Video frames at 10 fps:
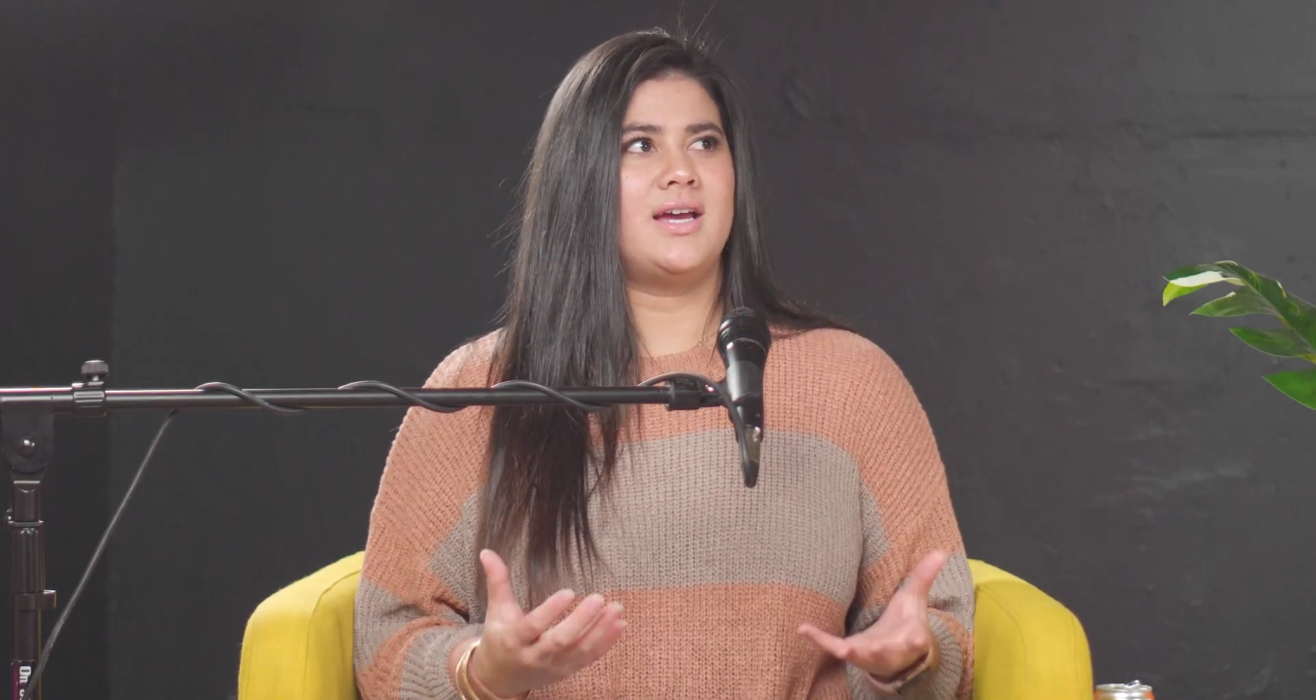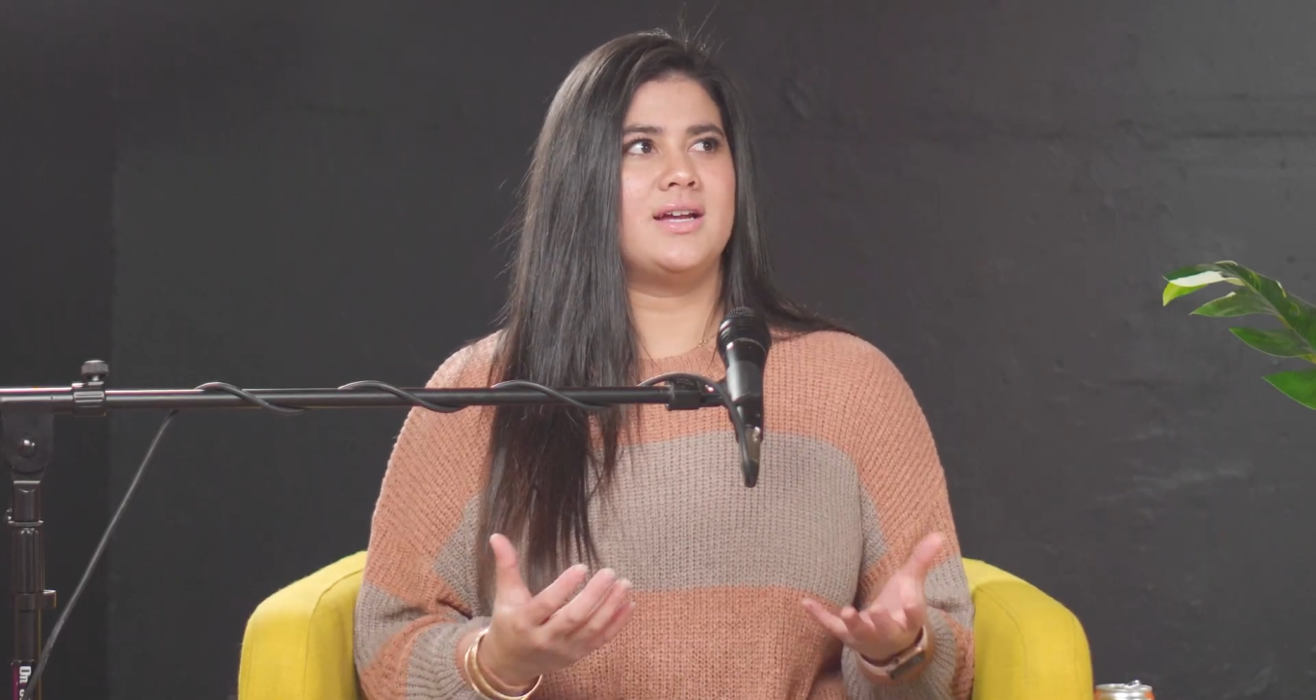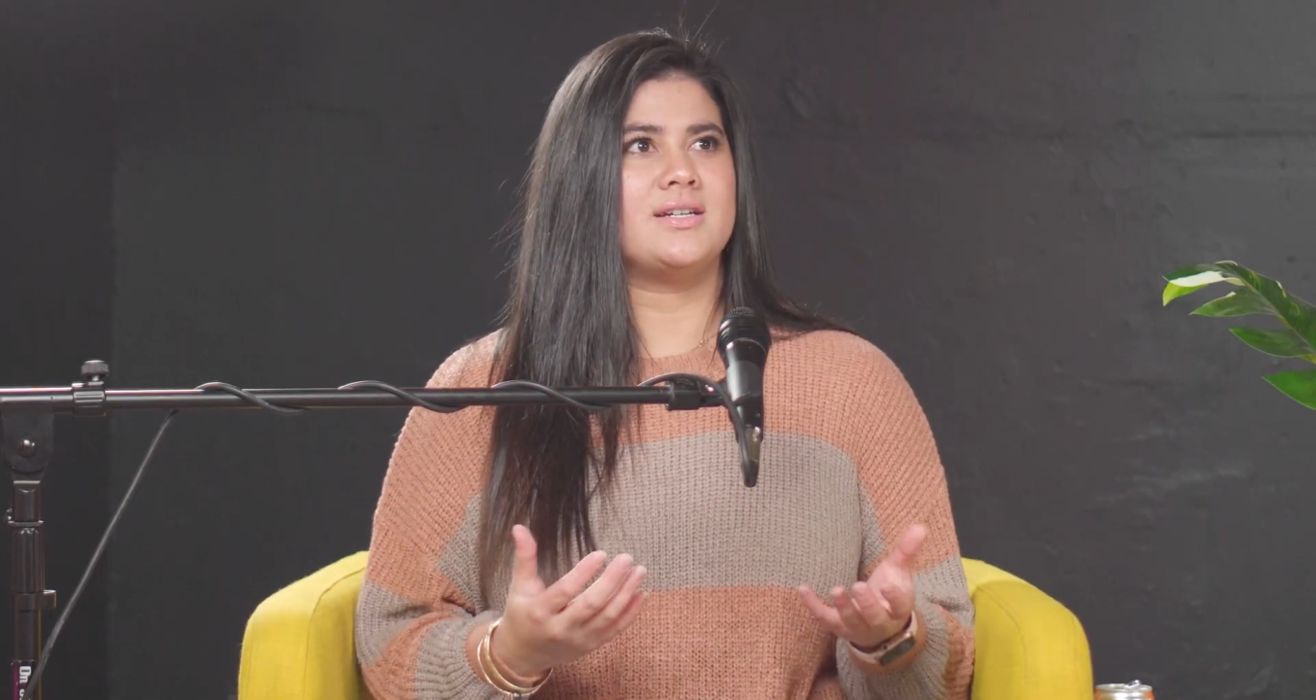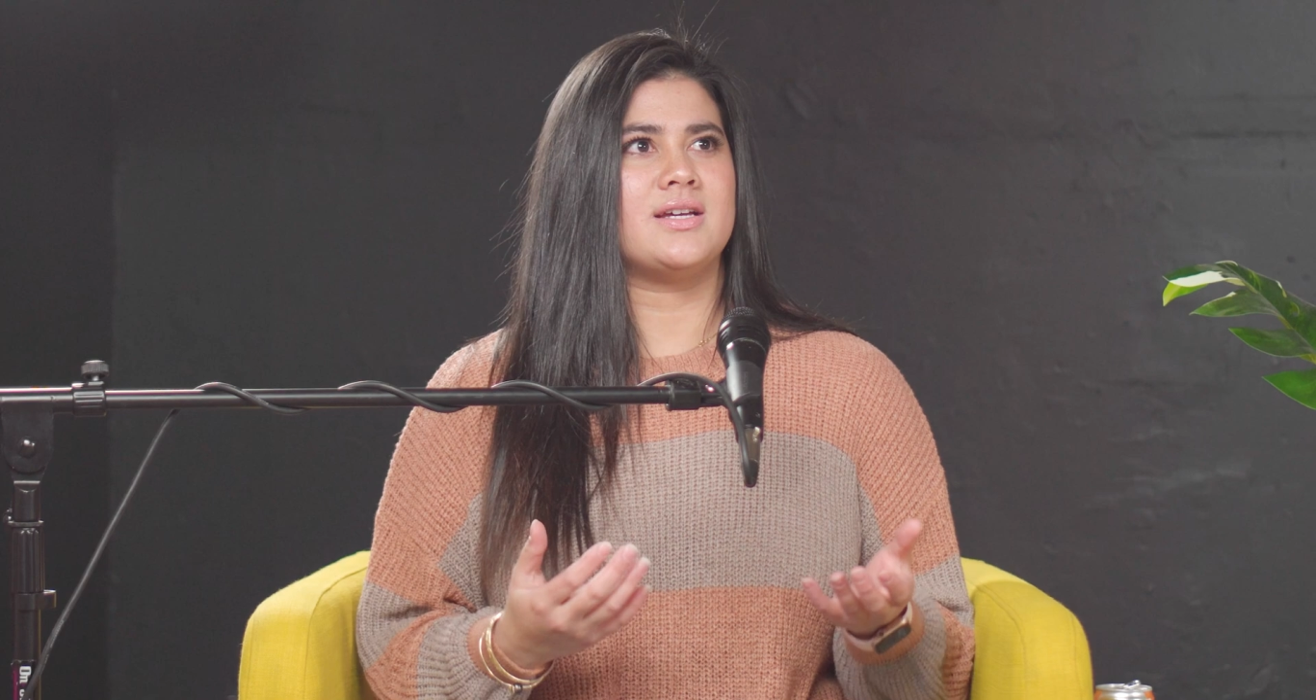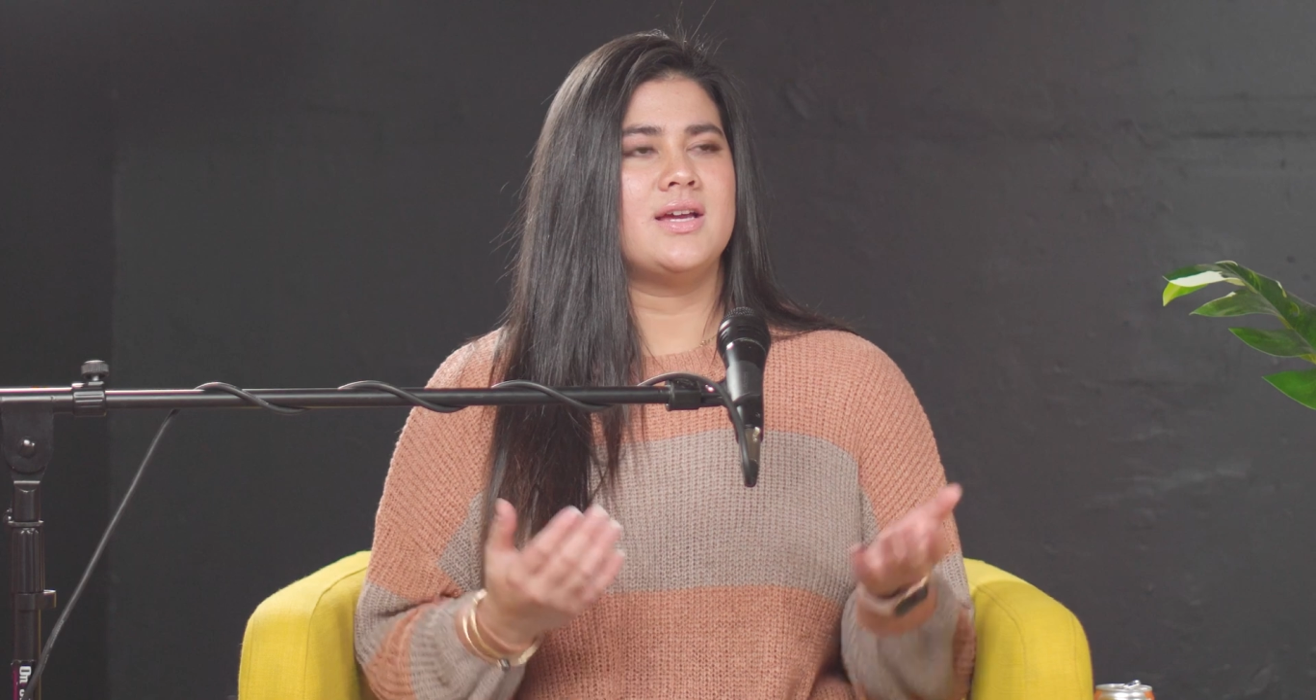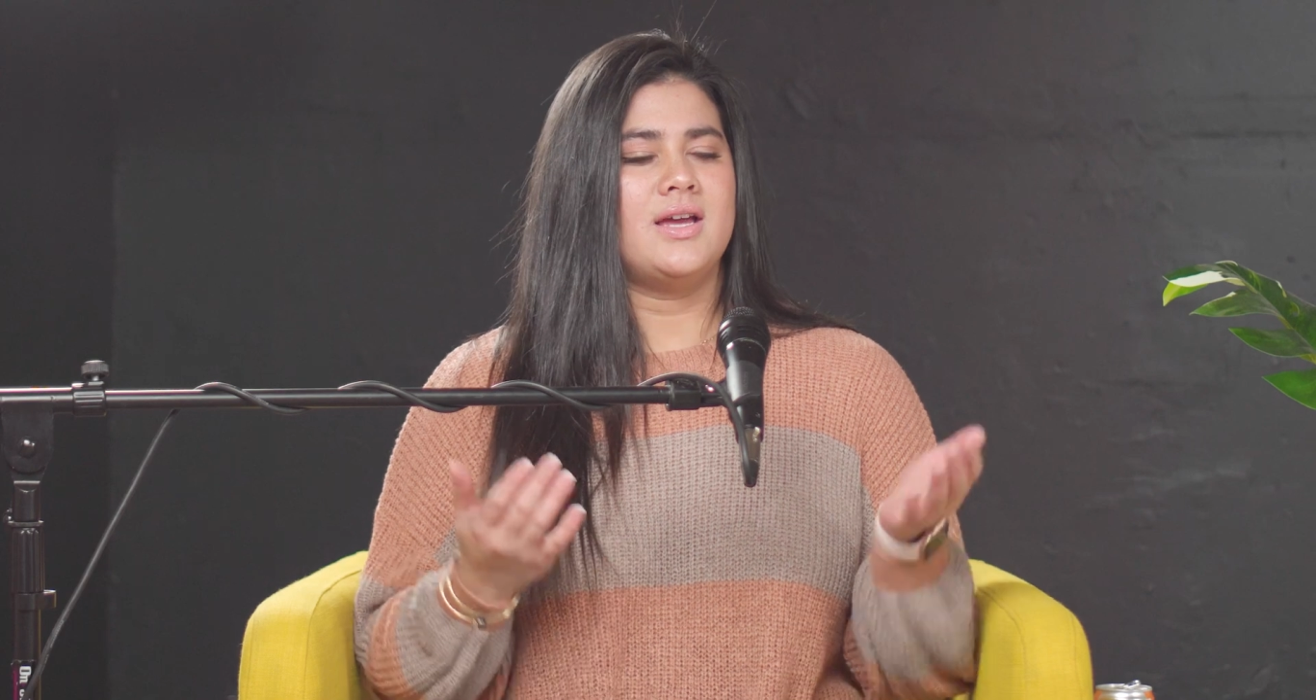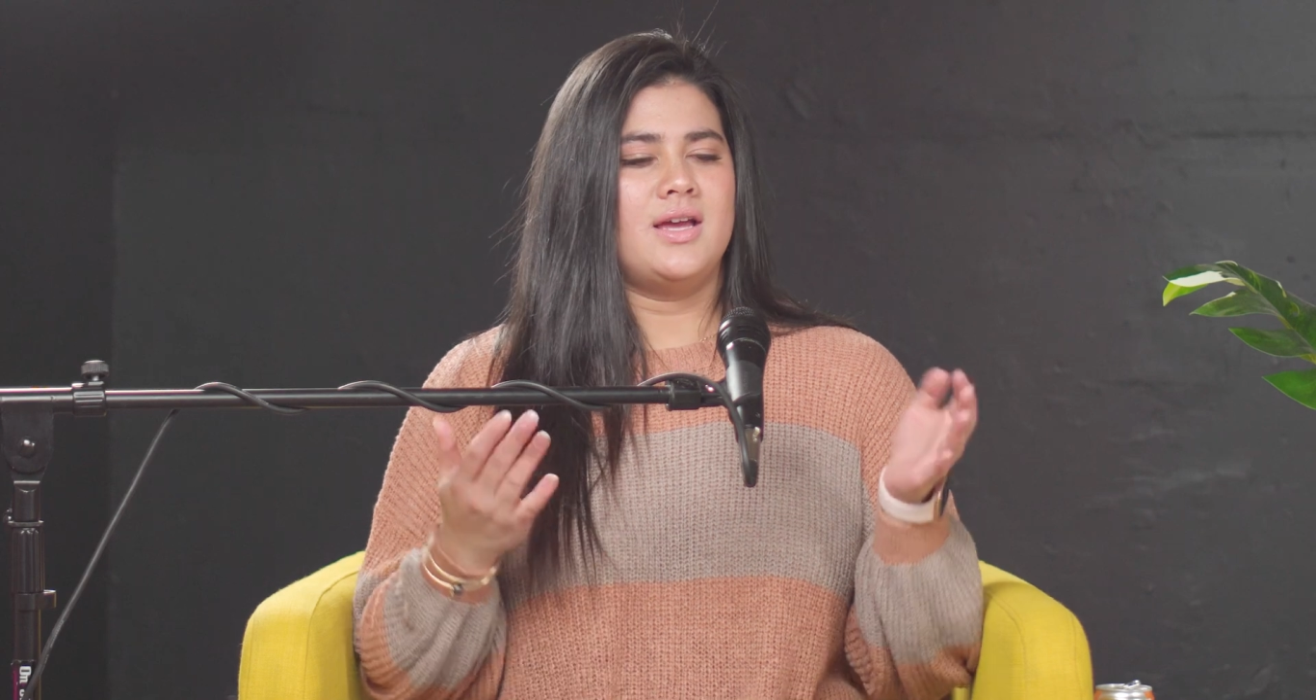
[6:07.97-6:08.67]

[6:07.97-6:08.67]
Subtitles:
And